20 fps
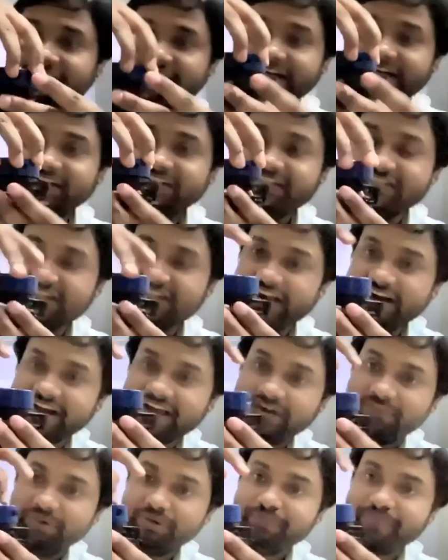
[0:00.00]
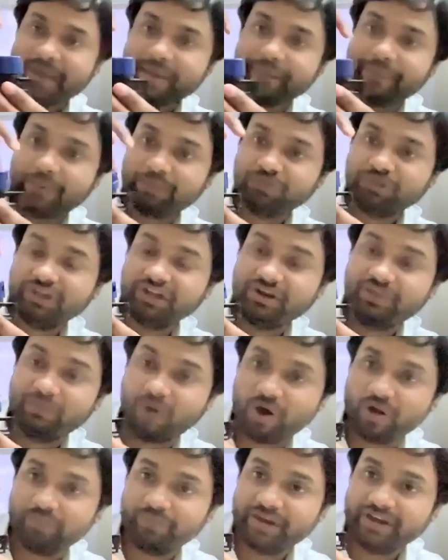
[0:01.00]
this LiDAR will map of the
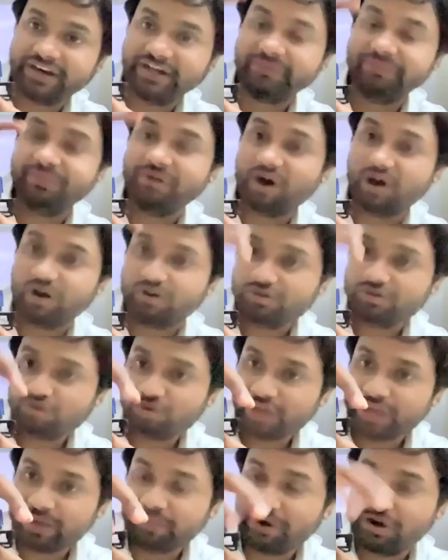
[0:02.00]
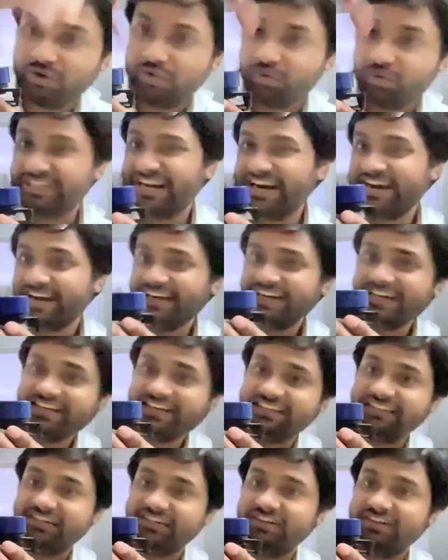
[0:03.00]
environment, and it will also able to
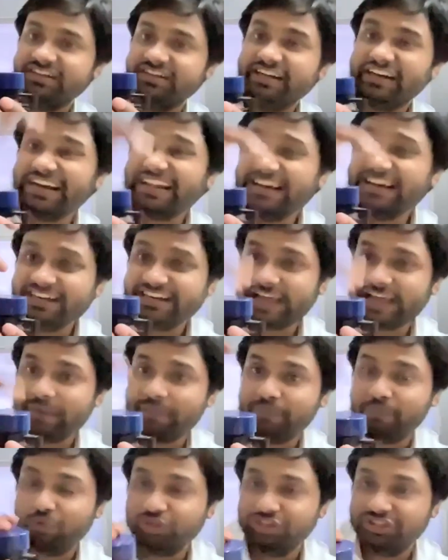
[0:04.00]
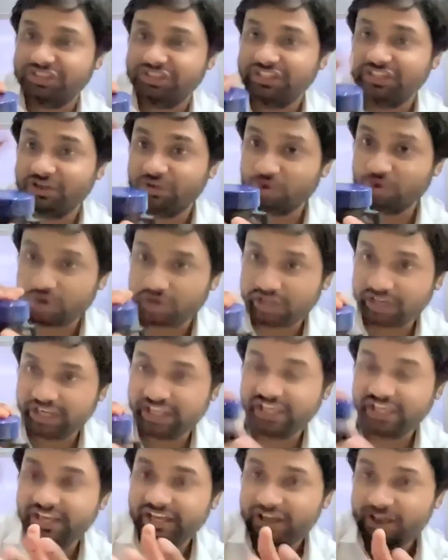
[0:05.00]
generate the real-time positioning
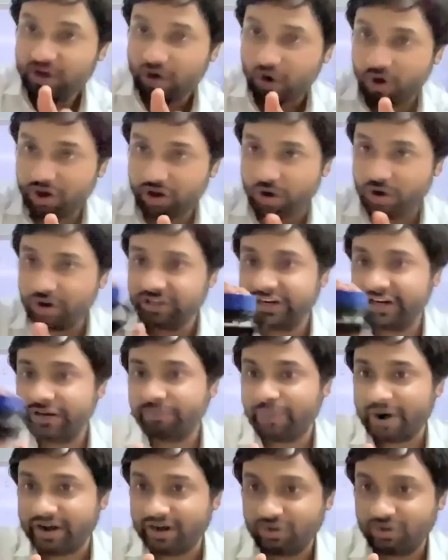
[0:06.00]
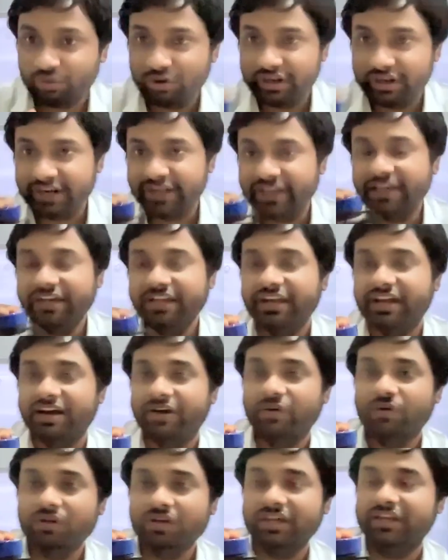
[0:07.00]
locally on that particular area.
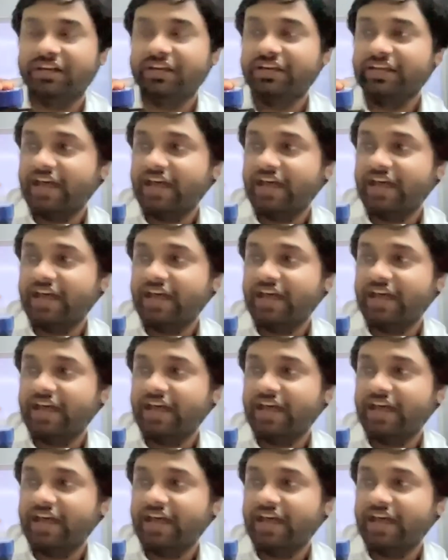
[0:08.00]
Okay,